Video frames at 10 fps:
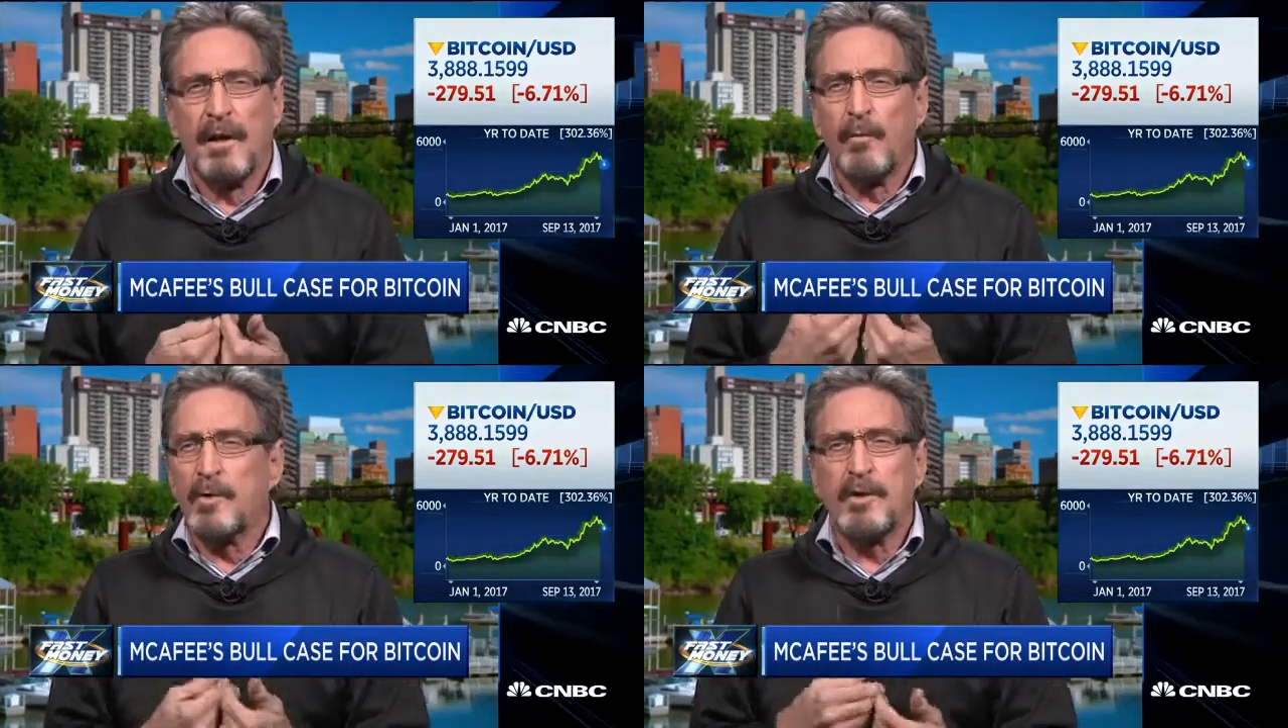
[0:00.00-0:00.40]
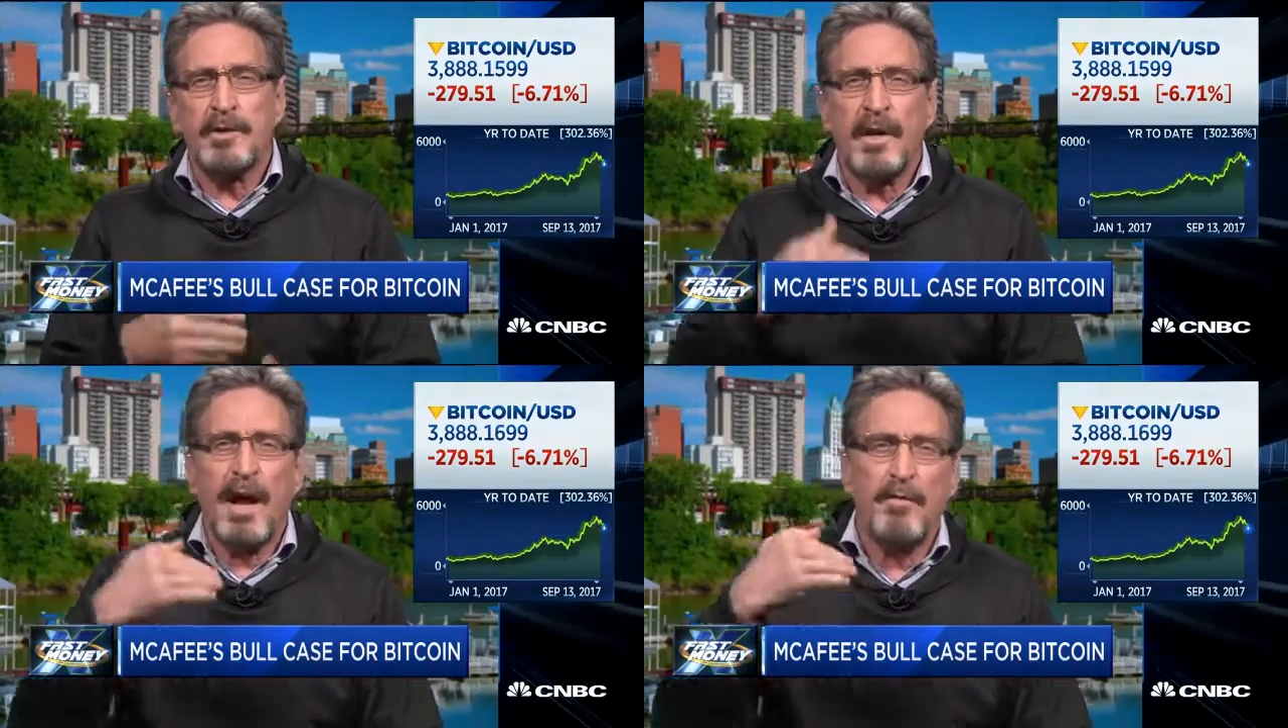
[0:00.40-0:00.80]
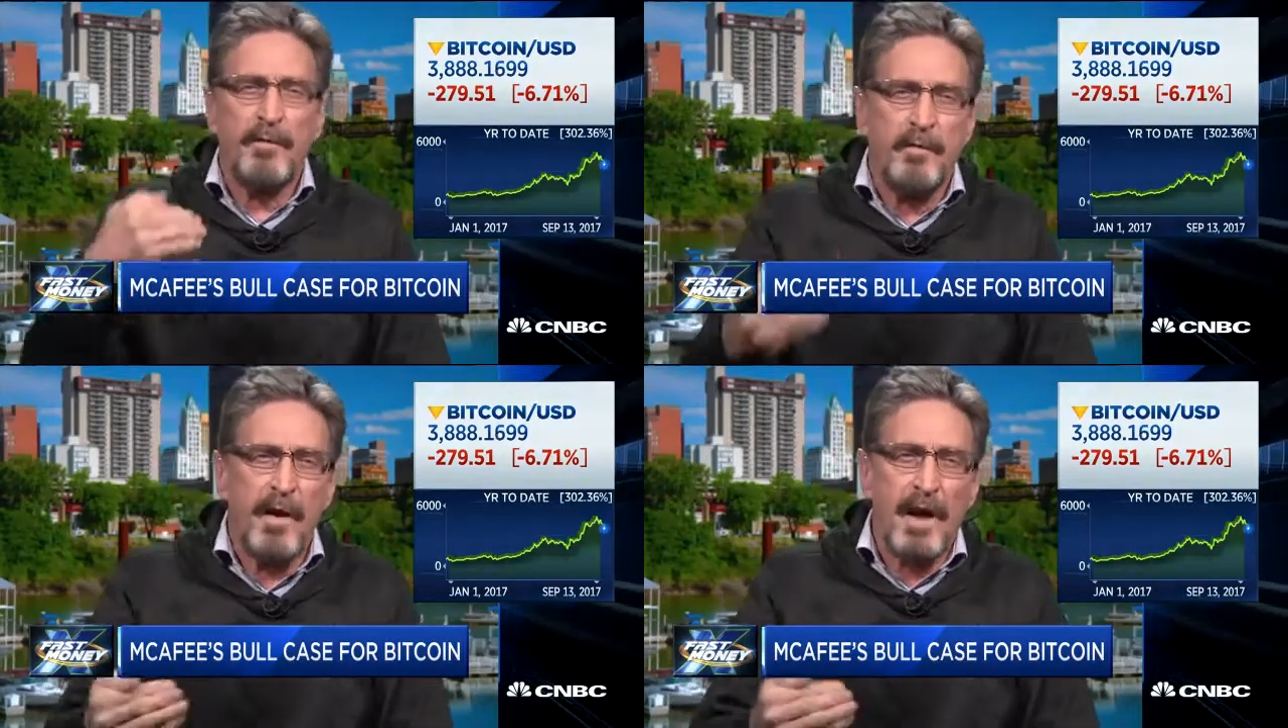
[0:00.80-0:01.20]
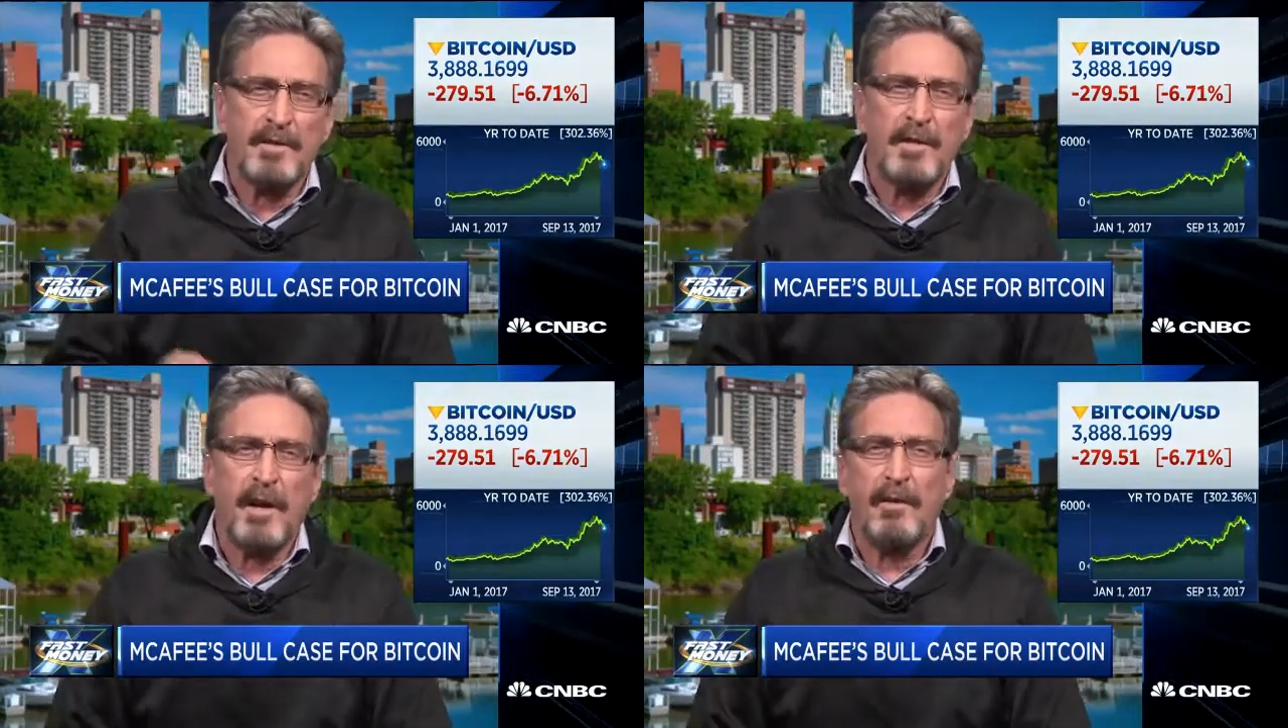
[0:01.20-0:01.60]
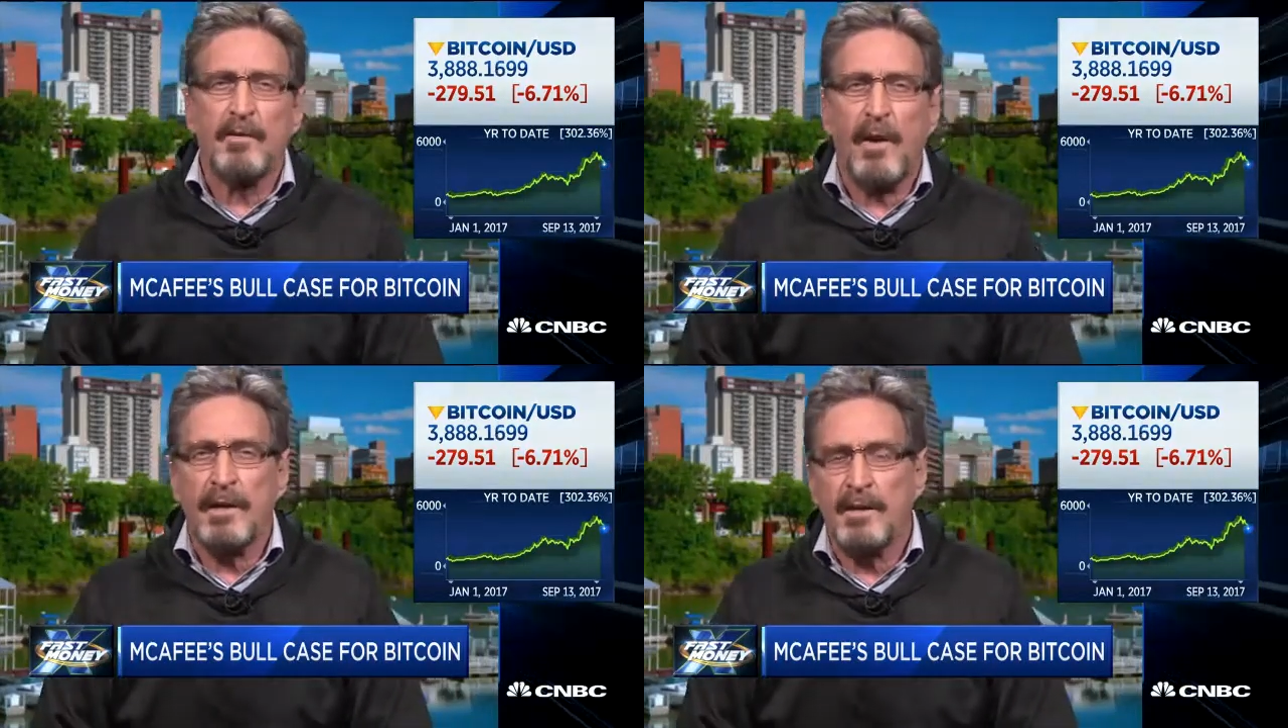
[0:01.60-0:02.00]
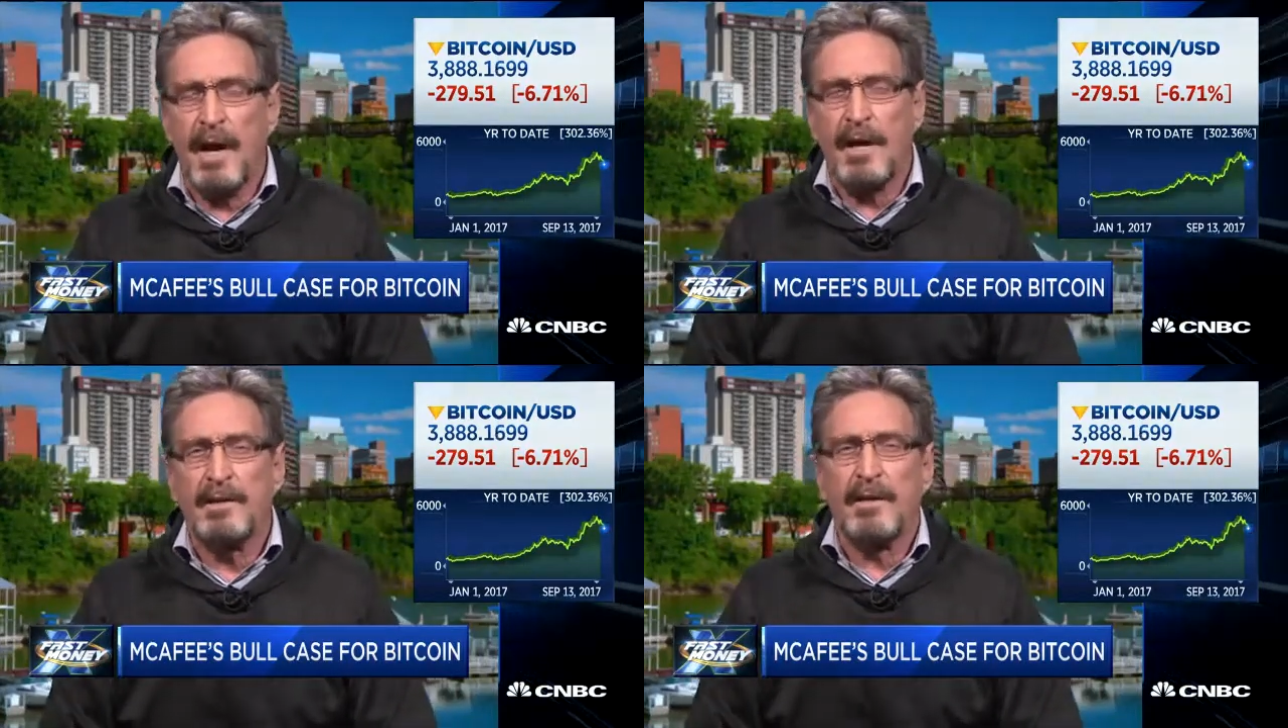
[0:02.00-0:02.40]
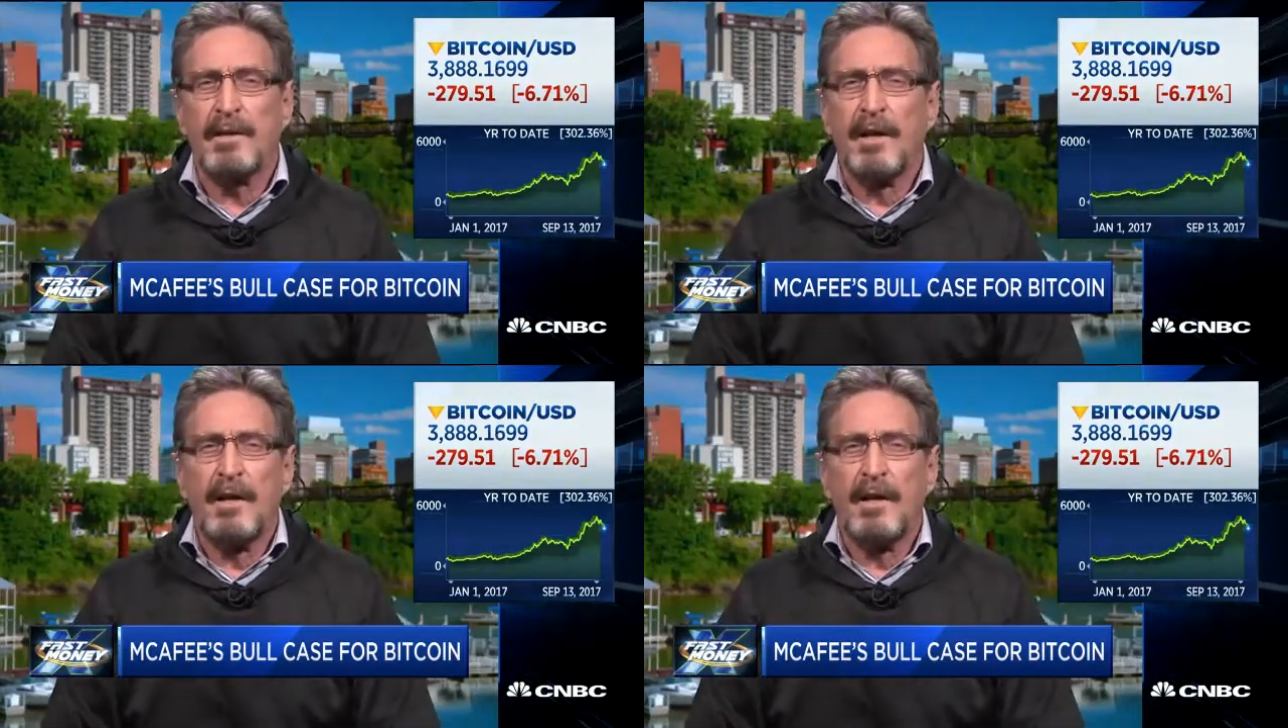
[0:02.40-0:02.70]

once you see how fast they are transacted,